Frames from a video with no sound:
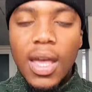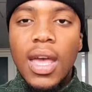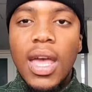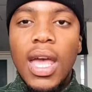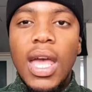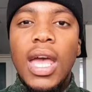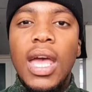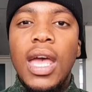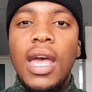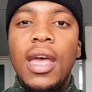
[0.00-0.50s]

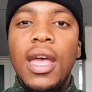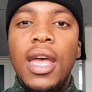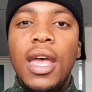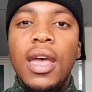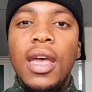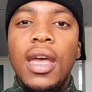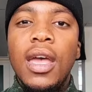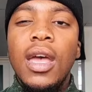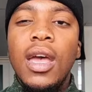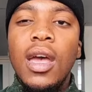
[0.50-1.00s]

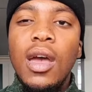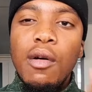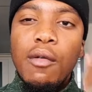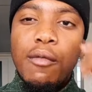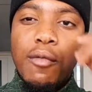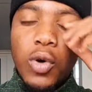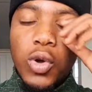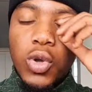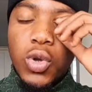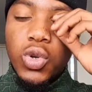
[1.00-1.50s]

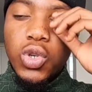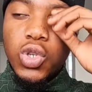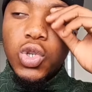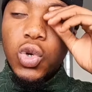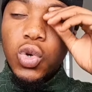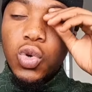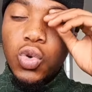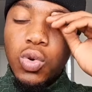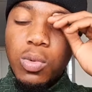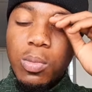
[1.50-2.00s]
for
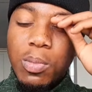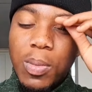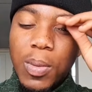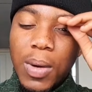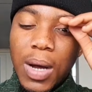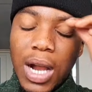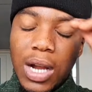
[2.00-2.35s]
YouTube